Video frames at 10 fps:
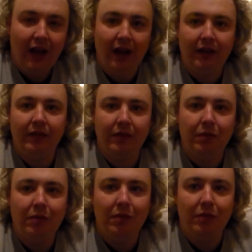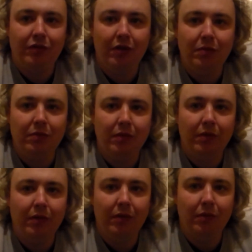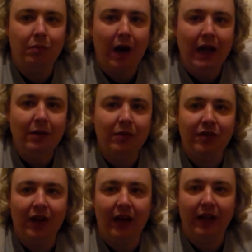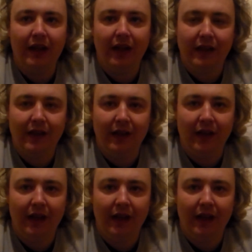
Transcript: And so why was it that